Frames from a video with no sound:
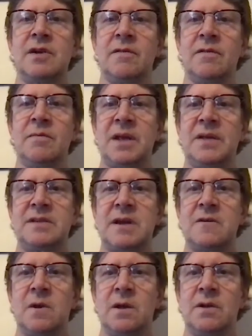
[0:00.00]
in these
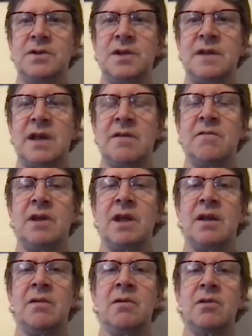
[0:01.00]
solvent-based technologies, and
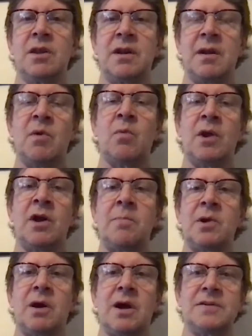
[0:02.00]
the number one
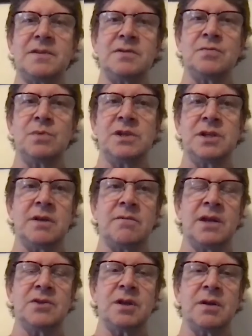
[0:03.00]
op cost is
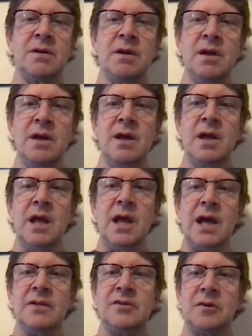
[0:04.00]
regeneration,
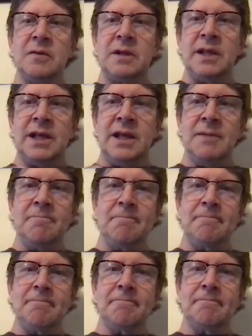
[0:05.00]
and
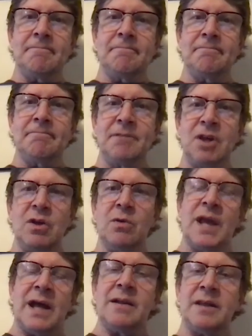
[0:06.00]
certainly,
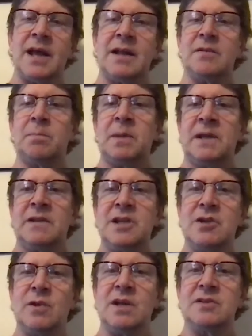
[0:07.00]
that's
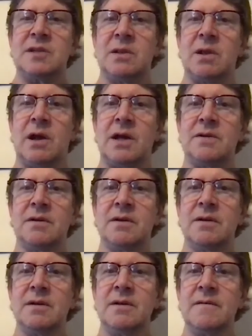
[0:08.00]
been decreased a lot.
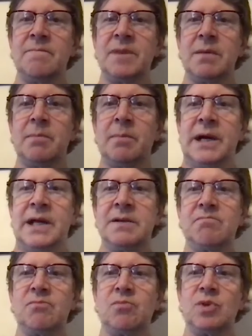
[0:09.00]

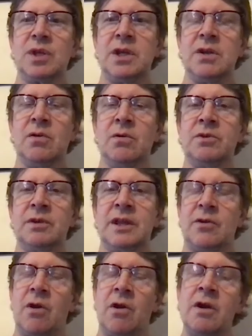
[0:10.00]
But,
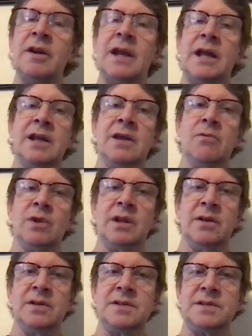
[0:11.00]
there aren't any
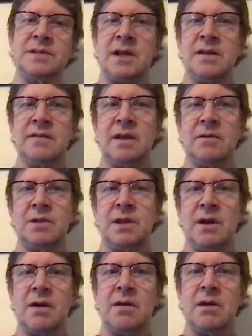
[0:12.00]
really good studies
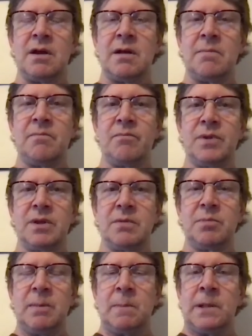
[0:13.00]
out there.
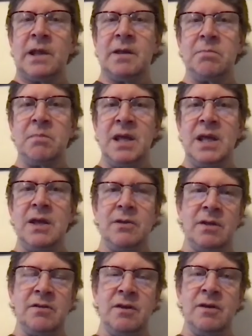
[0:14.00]
People like
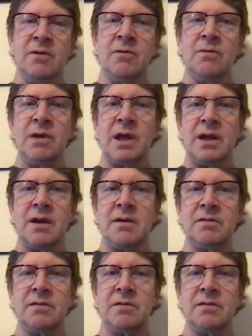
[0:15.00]
me and you